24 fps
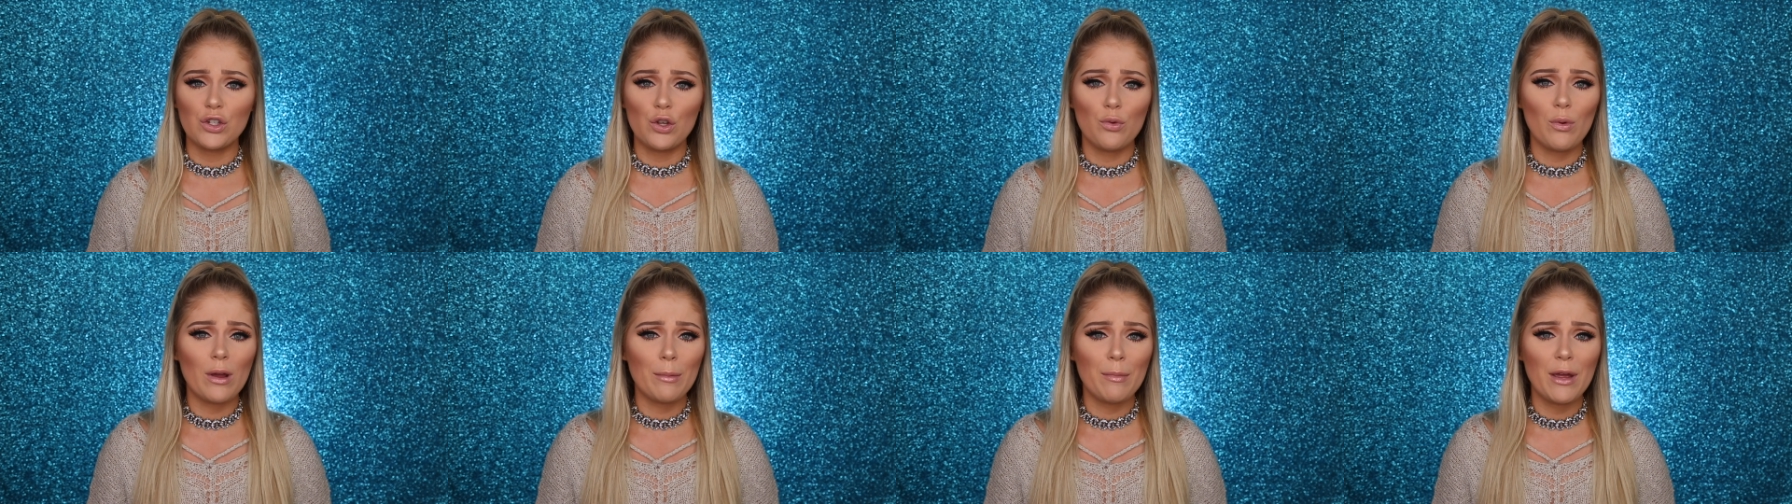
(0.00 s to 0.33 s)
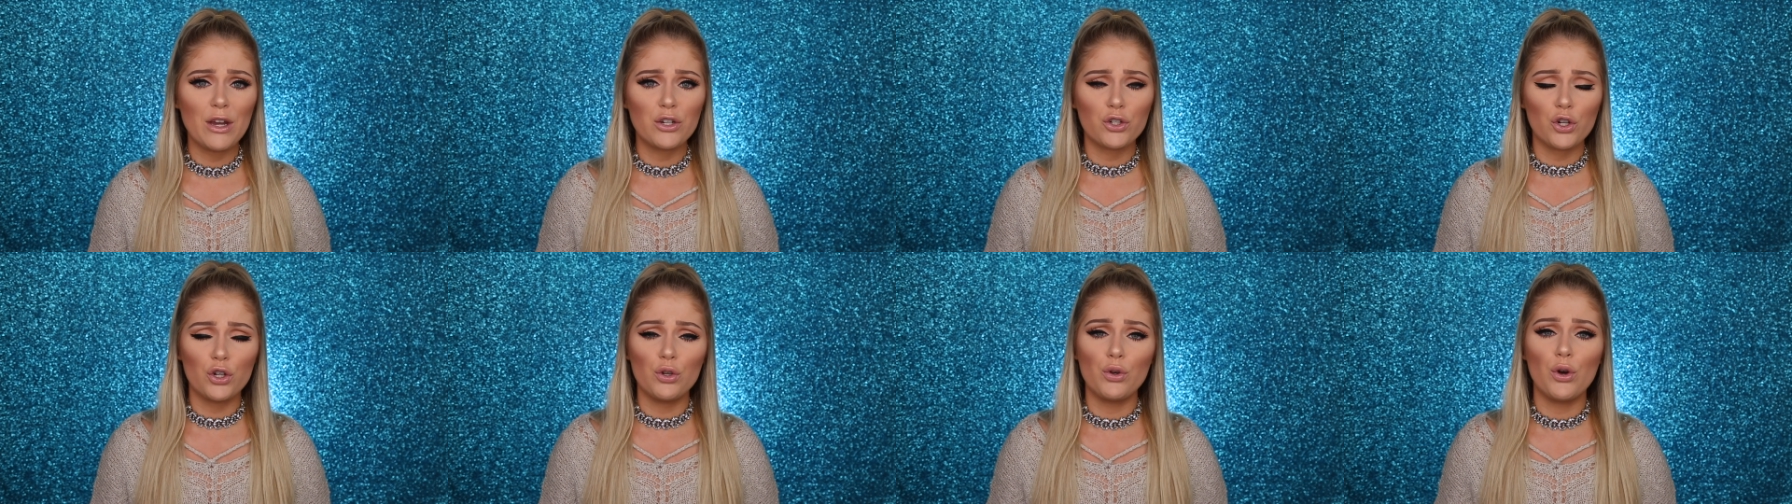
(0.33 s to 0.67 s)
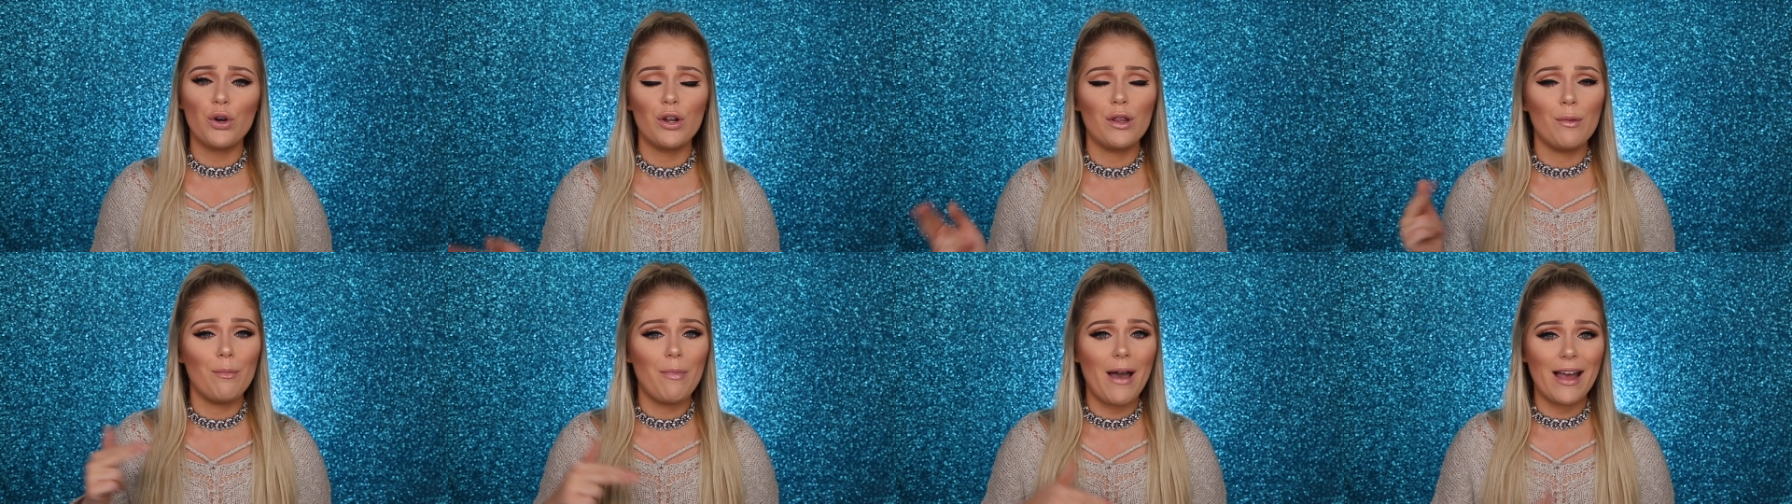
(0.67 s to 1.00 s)
So you want to make sure you
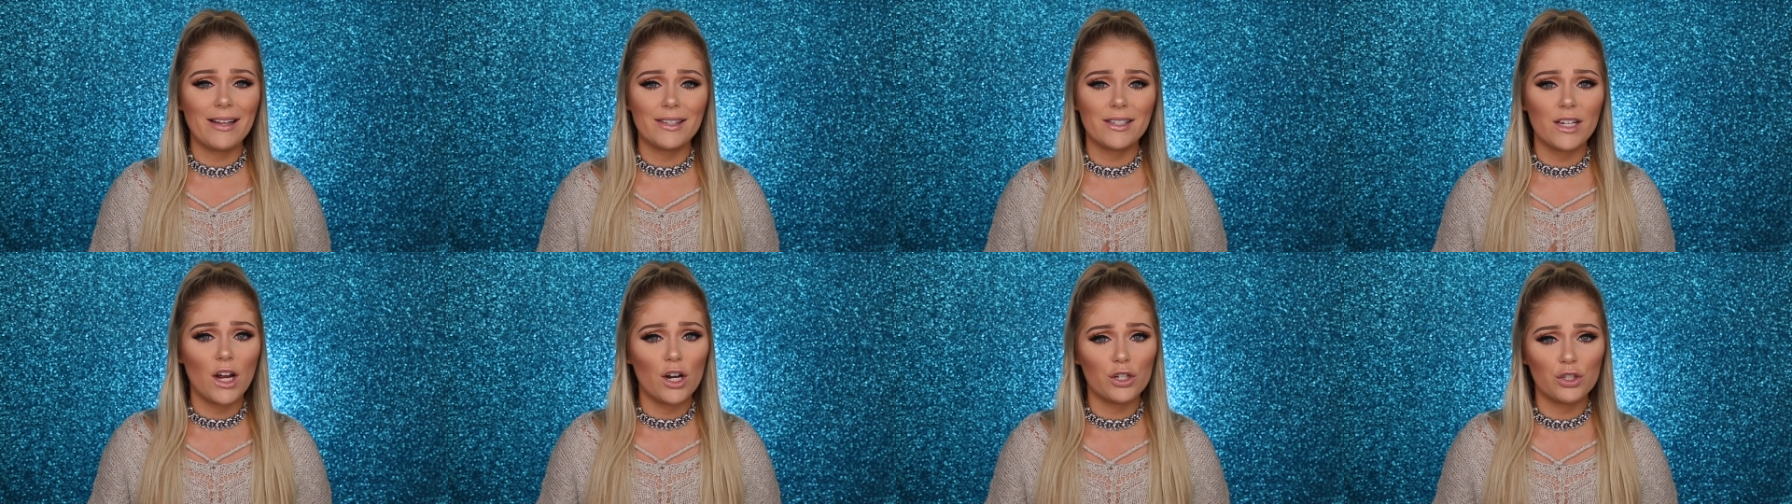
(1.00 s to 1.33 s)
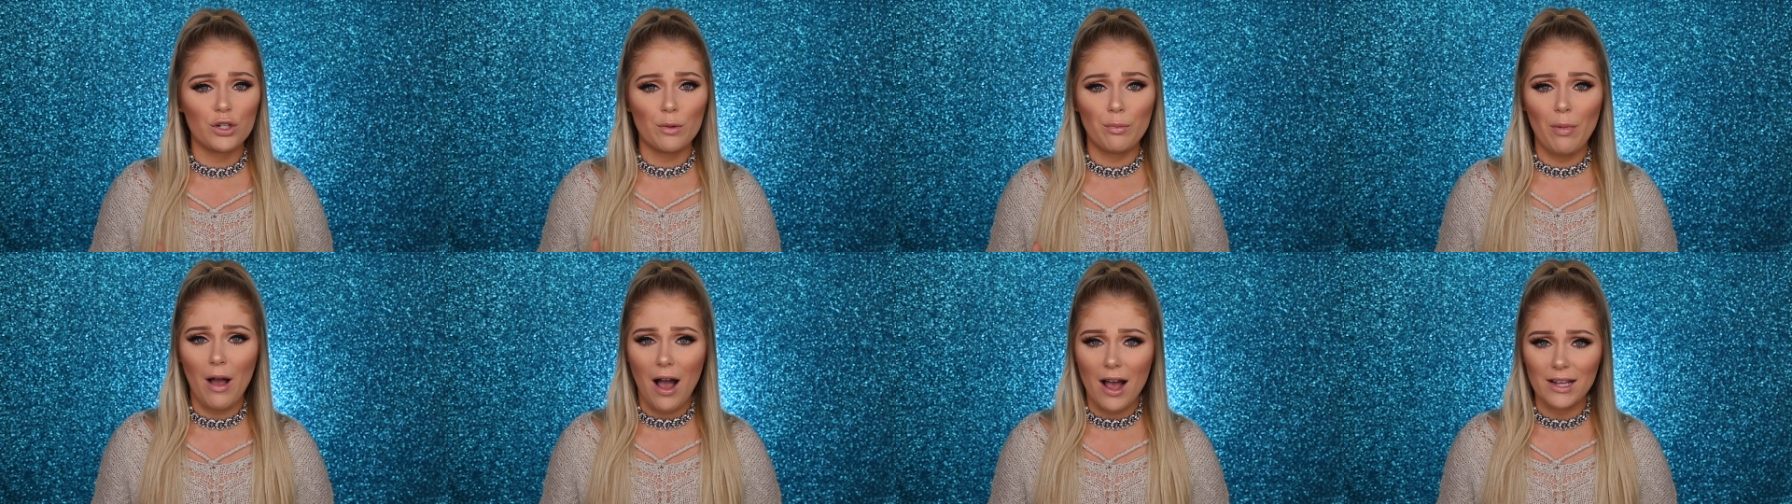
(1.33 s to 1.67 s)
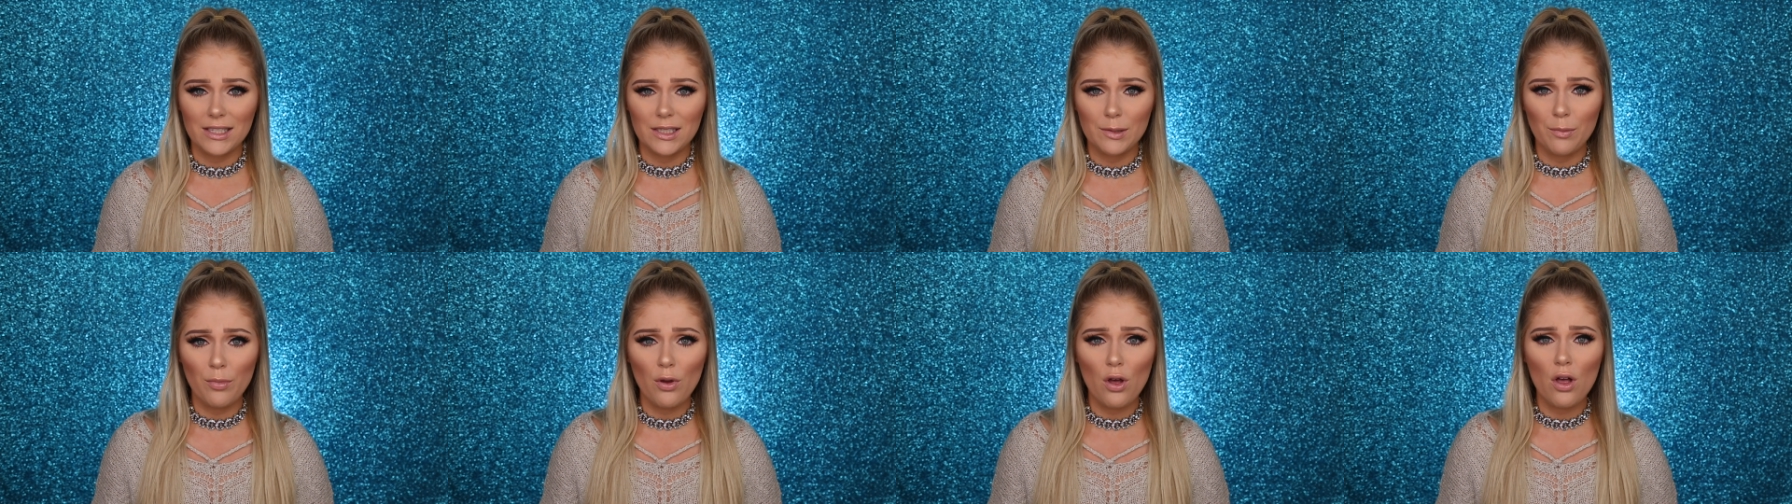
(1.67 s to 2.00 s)
go to the best doctor
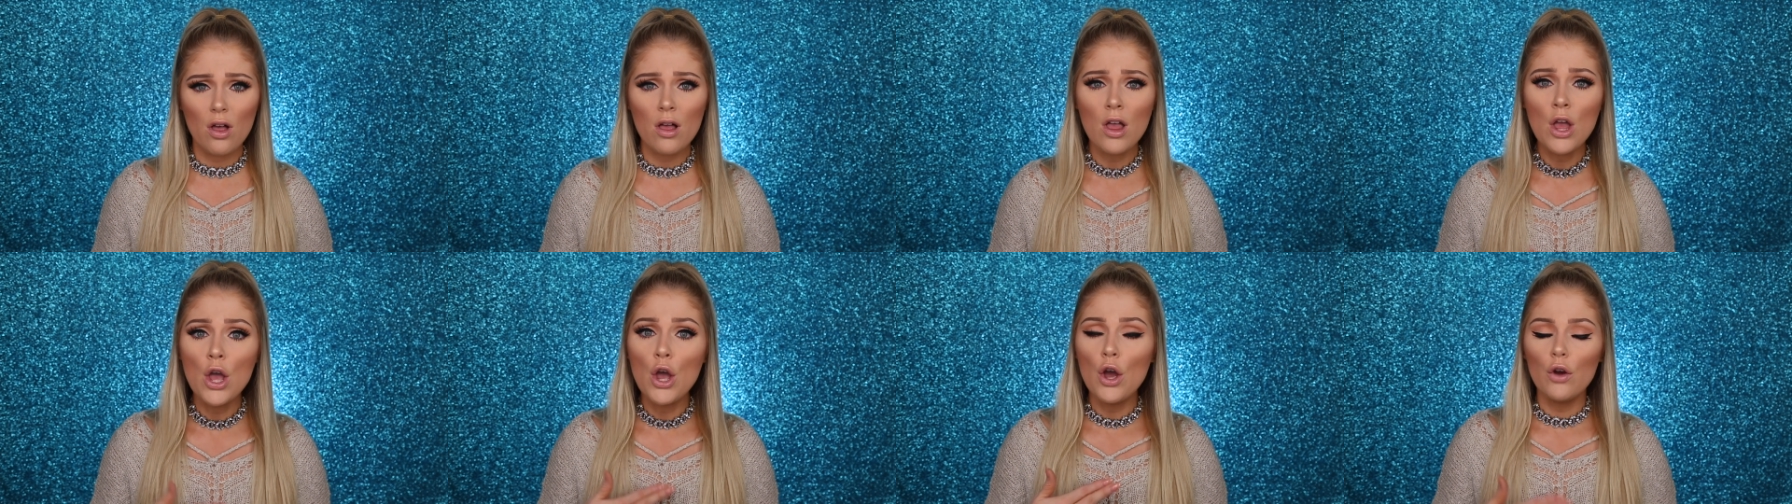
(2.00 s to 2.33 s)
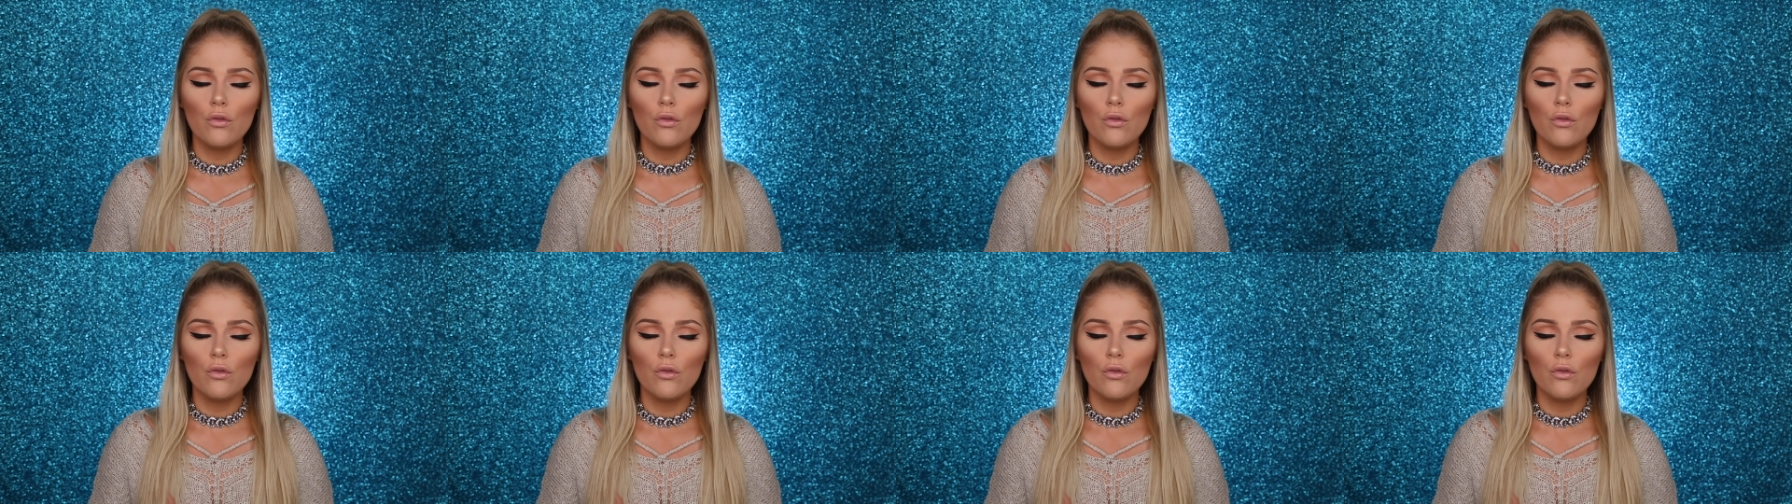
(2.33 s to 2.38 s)
possible,